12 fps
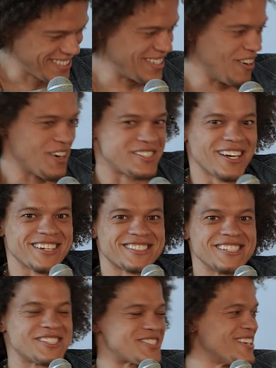you know, our
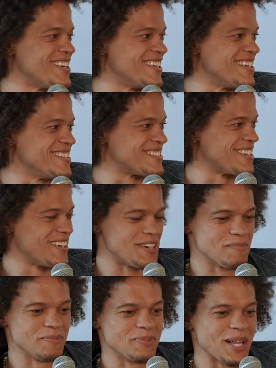tucked in shirts and our